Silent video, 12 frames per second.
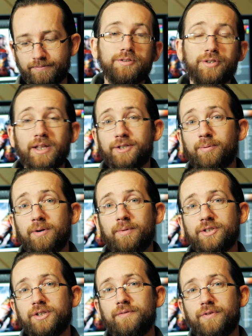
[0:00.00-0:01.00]
So that's pretty
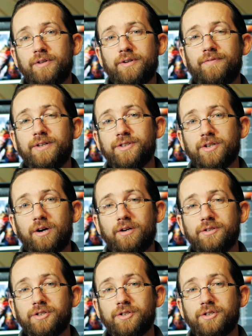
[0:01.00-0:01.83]
much it for the defense cards.